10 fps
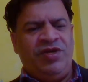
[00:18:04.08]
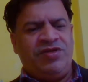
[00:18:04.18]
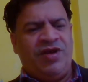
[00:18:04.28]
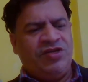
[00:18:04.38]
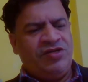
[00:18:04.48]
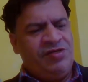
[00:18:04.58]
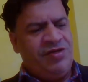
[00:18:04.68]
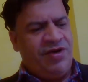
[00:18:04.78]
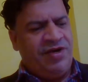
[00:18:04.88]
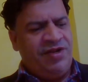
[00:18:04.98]
international
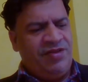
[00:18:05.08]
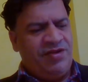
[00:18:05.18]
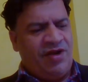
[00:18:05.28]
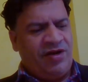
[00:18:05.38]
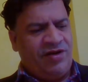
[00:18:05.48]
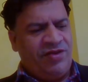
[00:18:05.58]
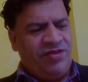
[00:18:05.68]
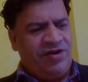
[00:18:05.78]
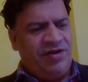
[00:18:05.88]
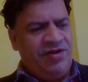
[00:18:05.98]
treaties are
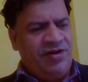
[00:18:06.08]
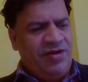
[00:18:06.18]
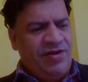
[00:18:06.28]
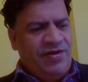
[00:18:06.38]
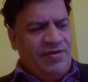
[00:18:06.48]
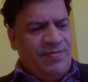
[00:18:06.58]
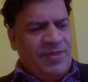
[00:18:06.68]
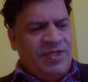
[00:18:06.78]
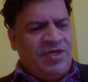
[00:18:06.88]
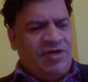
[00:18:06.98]
concerned,
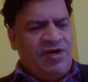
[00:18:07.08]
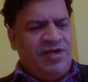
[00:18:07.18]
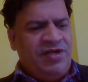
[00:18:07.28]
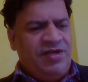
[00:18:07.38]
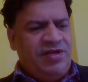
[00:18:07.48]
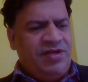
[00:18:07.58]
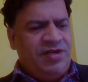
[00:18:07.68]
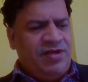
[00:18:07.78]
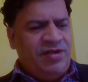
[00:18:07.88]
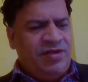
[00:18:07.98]
generally
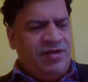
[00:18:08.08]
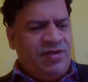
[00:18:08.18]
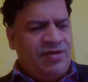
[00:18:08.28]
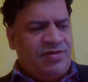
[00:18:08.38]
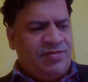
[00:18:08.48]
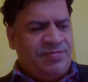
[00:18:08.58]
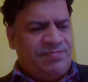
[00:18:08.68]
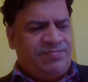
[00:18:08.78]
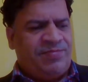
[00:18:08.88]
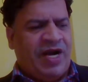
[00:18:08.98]
the
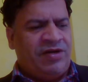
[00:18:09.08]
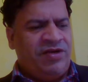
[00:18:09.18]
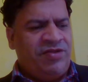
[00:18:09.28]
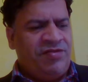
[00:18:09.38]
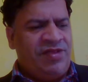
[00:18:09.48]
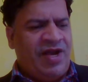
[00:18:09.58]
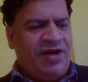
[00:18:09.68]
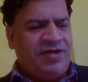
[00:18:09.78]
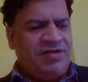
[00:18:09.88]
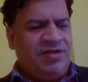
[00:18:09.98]
practice is
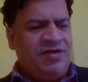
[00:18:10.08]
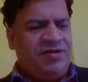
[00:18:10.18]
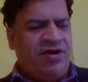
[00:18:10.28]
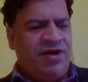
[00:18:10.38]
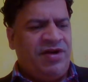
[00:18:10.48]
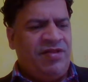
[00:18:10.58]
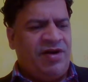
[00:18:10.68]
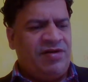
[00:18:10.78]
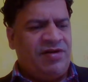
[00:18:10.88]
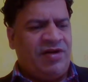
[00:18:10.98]
that the treaties
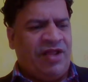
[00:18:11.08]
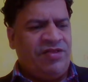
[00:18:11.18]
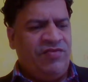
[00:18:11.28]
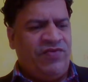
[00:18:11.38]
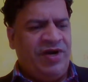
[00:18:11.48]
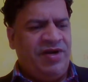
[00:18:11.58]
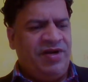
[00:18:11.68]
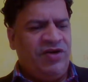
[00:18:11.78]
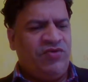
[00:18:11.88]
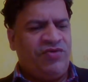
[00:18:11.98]
are classified
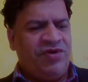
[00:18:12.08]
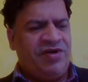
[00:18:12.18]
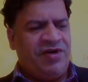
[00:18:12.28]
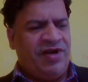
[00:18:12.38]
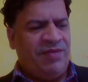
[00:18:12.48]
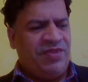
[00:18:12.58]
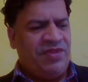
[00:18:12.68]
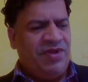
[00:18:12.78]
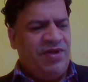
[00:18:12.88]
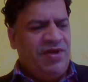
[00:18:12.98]
into certain
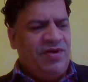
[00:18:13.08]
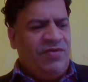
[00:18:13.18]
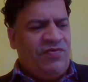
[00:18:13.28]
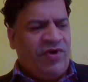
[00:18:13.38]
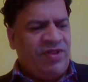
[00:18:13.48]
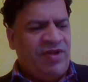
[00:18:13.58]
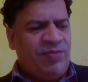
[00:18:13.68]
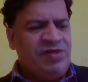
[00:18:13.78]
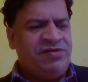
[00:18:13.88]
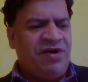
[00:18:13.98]
types. For
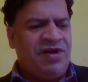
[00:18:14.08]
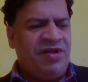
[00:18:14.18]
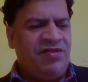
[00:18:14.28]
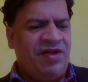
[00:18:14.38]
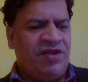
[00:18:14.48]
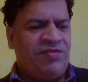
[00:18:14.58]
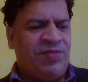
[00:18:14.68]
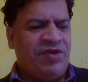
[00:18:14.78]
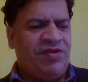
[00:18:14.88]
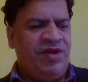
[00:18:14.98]
example, treaties
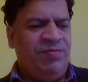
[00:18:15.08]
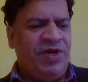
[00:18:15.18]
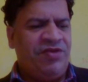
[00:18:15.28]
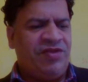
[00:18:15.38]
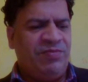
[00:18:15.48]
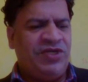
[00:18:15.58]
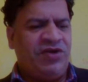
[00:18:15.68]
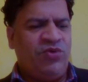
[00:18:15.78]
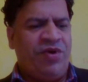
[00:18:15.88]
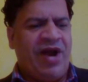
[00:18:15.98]
expressly made
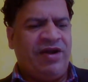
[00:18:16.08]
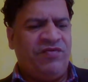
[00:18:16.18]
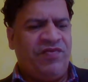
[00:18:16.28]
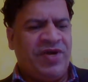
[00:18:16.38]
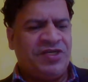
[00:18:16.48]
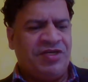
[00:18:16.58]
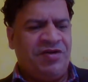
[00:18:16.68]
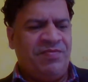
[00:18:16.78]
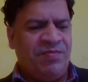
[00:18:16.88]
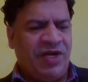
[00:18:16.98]
subject to
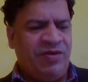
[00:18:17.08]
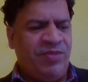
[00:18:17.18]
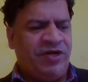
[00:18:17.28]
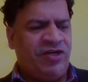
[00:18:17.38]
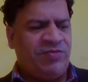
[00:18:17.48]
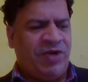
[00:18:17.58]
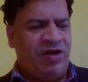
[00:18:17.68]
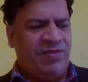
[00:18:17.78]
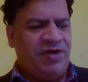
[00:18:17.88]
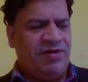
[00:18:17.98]
ratification by the British
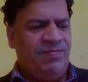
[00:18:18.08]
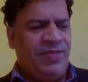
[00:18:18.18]
Parliament.